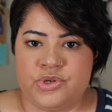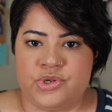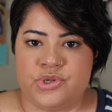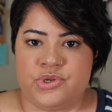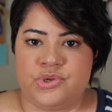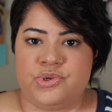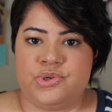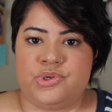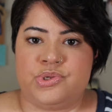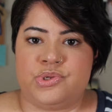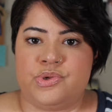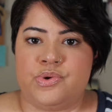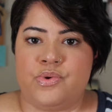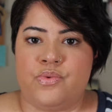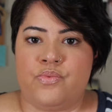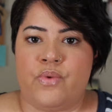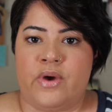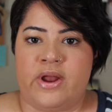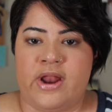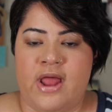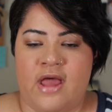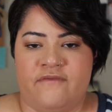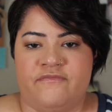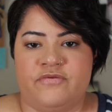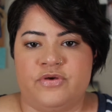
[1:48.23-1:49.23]
to do
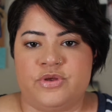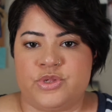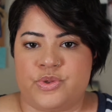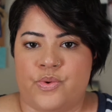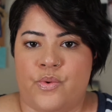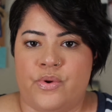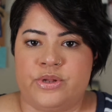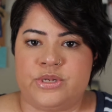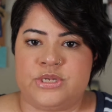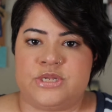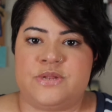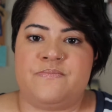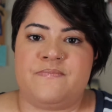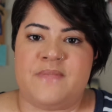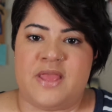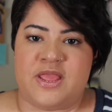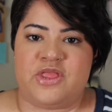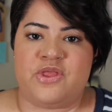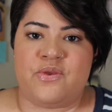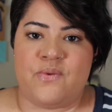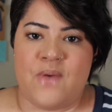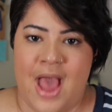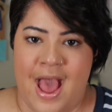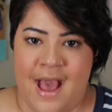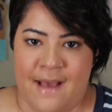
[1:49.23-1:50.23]
whatever is going to
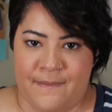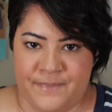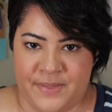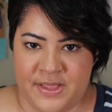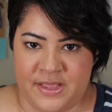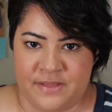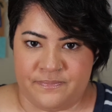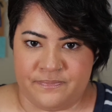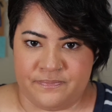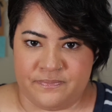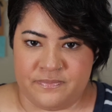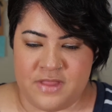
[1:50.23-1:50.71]
make you happy.